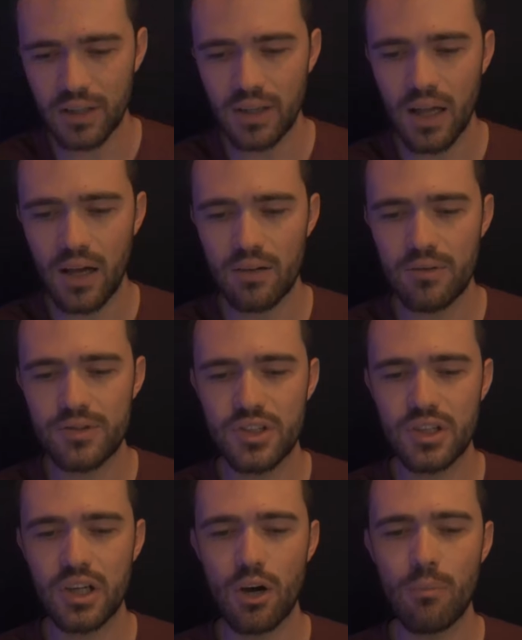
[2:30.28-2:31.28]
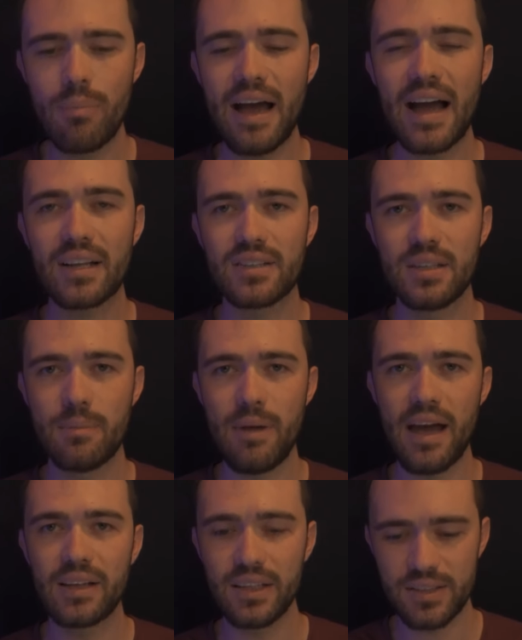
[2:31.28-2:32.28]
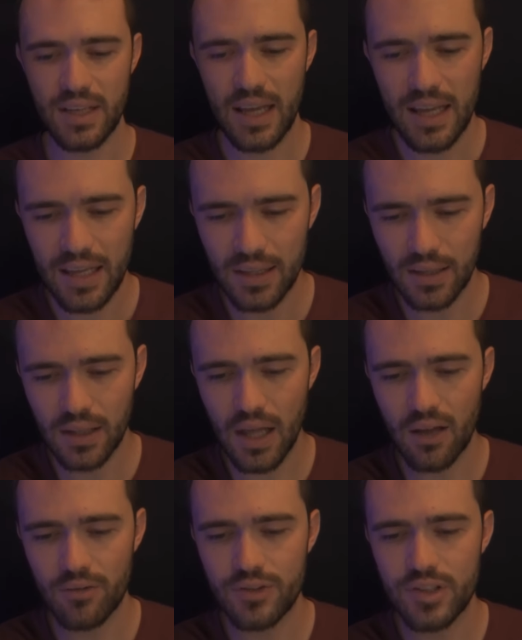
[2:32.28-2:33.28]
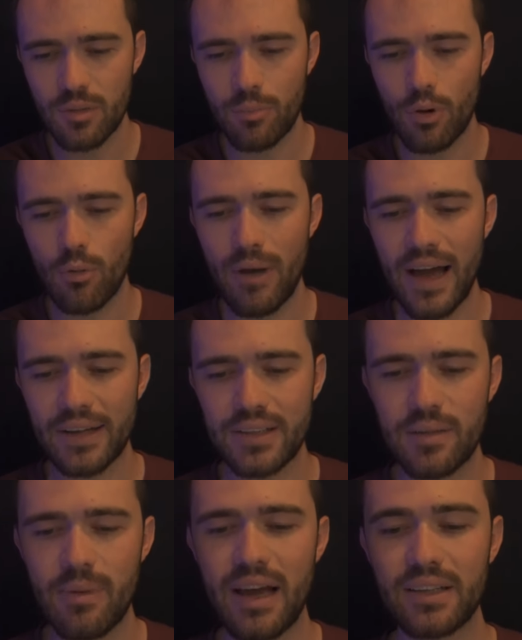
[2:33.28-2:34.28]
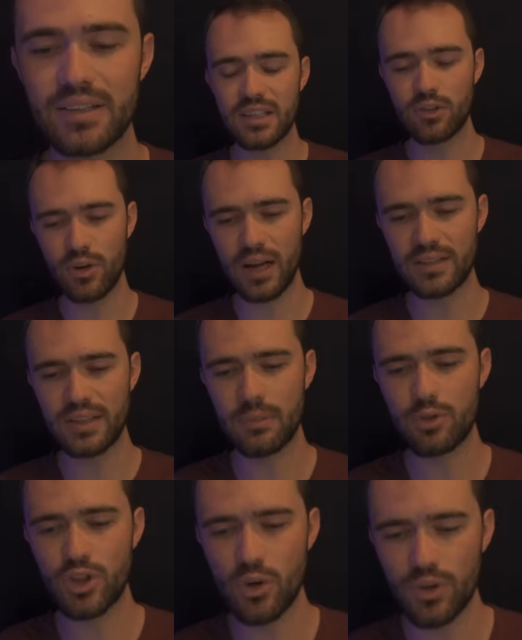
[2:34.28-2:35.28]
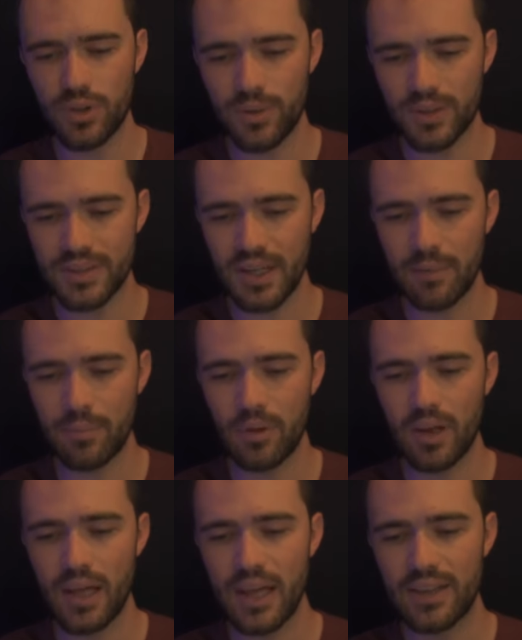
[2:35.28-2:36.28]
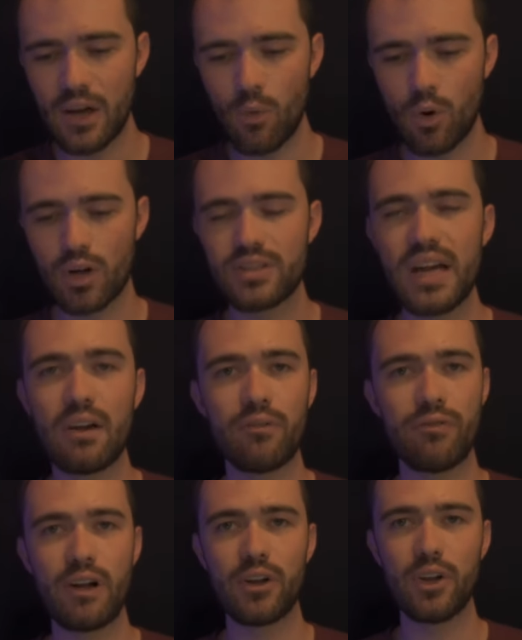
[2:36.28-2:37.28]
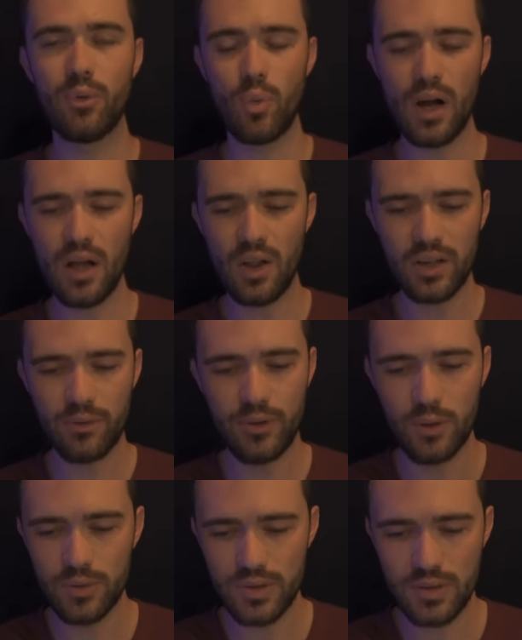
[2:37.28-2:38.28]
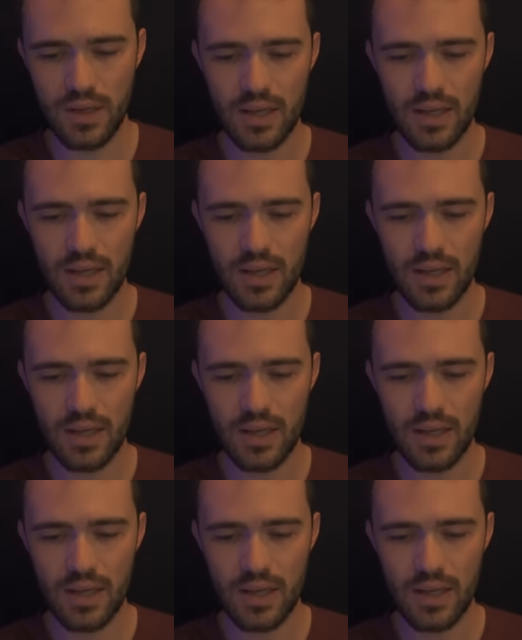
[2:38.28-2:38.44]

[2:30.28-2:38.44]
loves to go back to the magnets. It loves to pull back to the magnets. And granted, I'm showing you an example that worked out fairly well. And if you